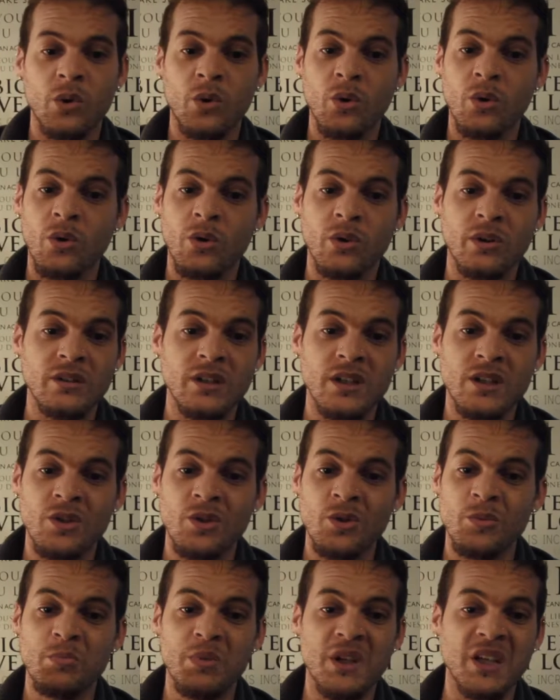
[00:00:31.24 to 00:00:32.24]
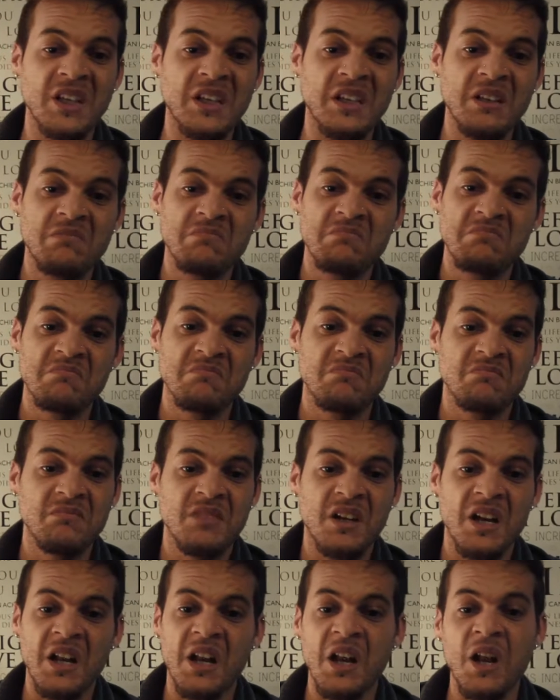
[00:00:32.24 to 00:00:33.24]
or it could be
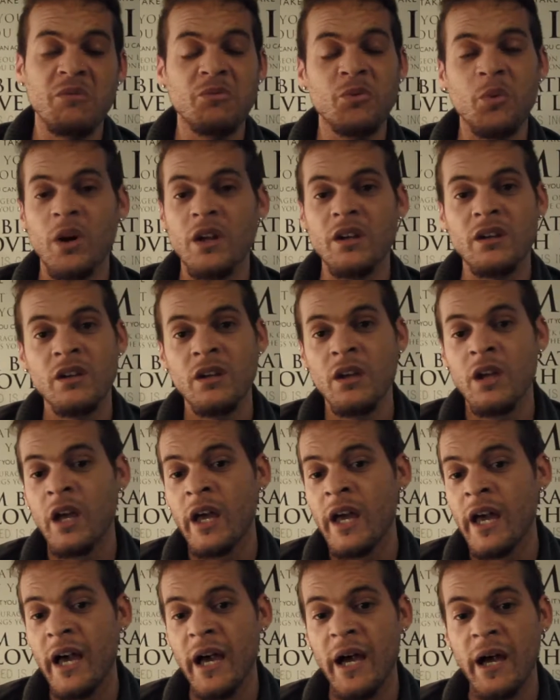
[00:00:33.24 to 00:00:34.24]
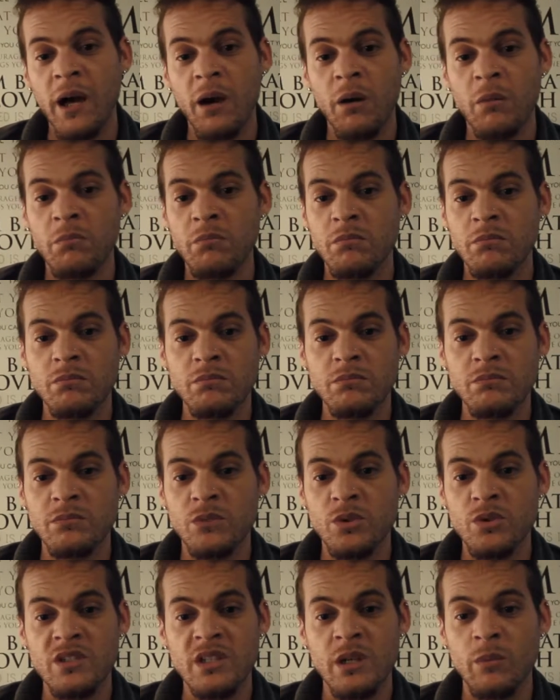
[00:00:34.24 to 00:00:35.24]
a loved one,
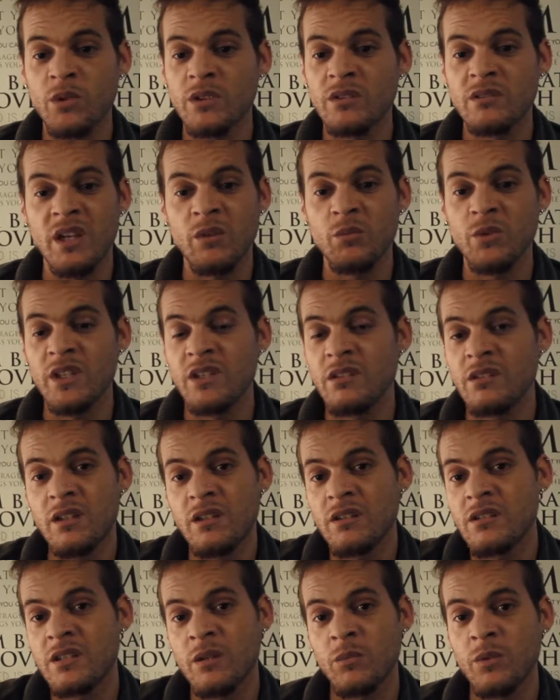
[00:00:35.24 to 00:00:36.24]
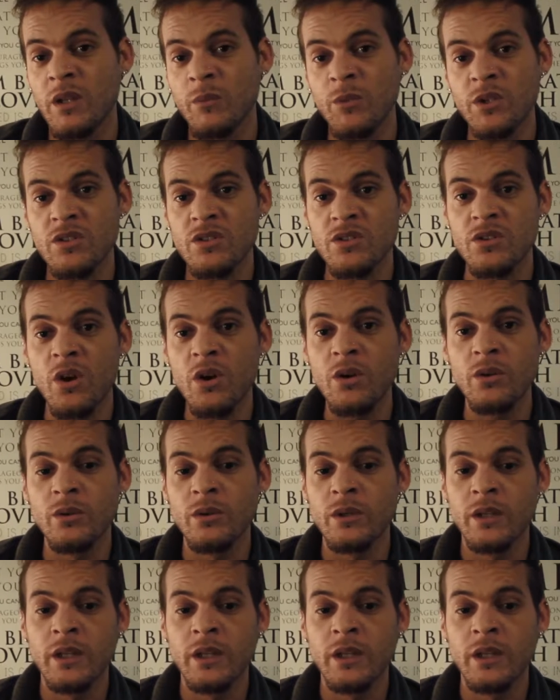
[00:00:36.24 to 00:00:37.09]
or someone that we just know.